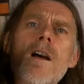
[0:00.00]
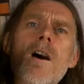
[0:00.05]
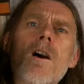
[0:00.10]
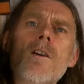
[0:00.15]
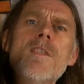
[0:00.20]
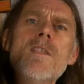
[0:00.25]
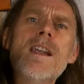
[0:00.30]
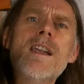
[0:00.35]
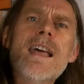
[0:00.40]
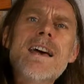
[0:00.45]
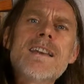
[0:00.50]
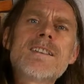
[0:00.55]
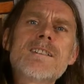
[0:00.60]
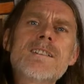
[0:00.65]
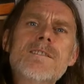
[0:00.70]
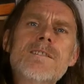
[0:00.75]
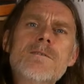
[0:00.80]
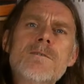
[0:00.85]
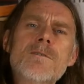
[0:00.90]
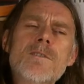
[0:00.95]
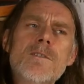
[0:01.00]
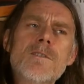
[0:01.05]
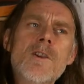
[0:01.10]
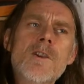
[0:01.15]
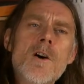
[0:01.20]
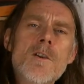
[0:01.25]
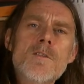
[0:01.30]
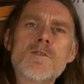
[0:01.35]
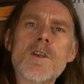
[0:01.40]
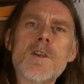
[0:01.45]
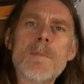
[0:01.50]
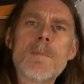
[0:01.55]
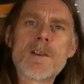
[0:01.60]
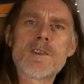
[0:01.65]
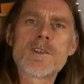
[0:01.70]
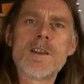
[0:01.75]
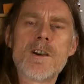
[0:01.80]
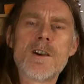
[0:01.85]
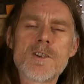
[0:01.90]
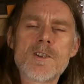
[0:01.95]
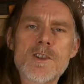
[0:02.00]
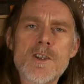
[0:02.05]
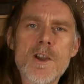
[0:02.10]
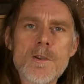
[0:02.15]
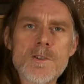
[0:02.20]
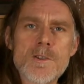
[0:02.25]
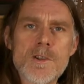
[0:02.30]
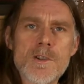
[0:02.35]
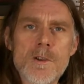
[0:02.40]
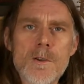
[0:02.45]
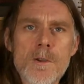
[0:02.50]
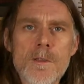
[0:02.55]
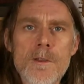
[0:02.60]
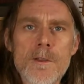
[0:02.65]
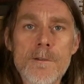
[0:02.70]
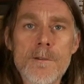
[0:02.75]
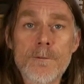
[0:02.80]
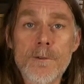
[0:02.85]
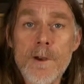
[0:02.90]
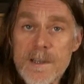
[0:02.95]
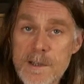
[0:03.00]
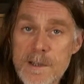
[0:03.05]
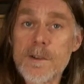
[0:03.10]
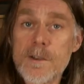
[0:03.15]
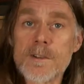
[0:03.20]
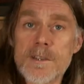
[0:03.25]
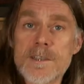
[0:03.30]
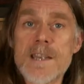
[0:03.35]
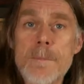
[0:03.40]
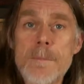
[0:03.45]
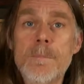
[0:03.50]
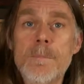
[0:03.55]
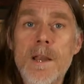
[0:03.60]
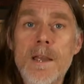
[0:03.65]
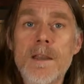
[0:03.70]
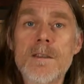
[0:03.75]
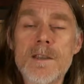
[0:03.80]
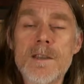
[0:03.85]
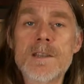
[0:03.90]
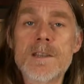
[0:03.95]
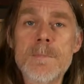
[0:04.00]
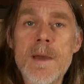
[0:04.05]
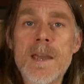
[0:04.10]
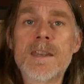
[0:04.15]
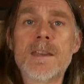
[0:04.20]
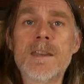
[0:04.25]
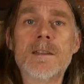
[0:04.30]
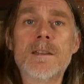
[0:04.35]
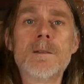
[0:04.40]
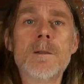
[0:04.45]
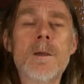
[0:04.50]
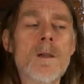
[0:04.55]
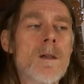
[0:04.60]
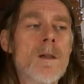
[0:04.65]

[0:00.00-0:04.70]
on the last live stream, actually, I showed you the fret slot template that he's making.